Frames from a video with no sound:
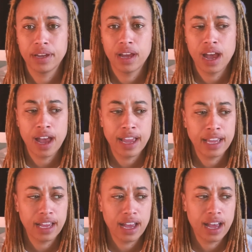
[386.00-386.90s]

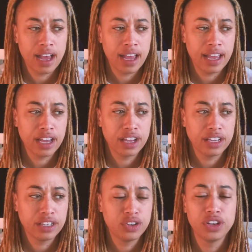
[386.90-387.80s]
I
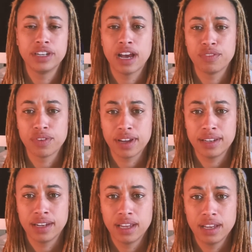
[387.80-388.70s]
could not
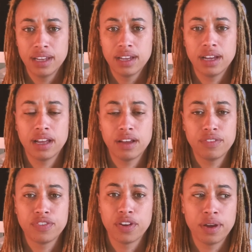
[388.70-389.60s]
run
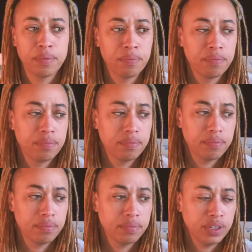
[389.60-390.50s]
from,
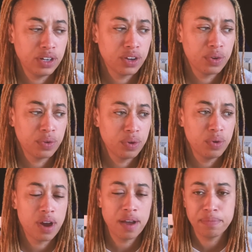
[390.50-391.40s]

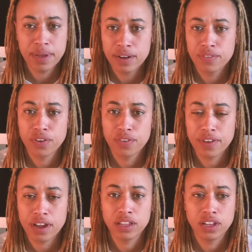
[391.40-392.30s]
who I've been for a
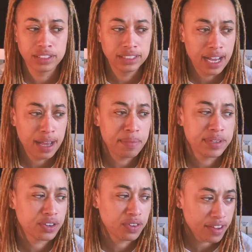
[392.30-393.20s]
very long time as
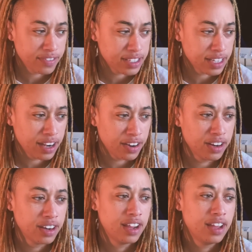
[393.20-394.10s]
a graphic
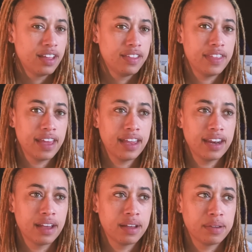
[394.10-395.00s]
designer, that
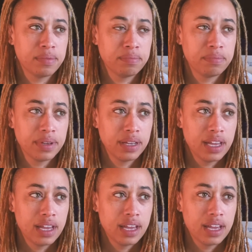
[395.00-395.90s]

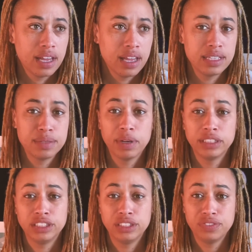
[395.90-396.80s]
as much
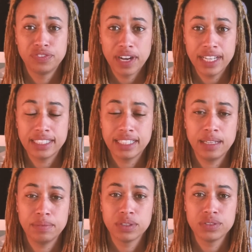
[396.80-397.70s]
as you fight to
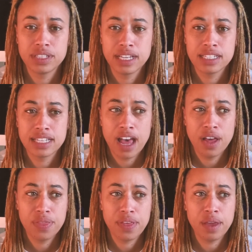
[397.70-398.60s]
keep those things
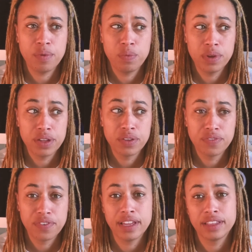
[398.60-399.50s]
out, they will
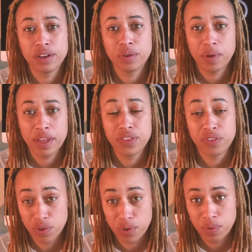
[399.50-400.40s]
fight their way
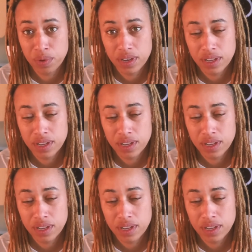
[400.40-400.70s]
through.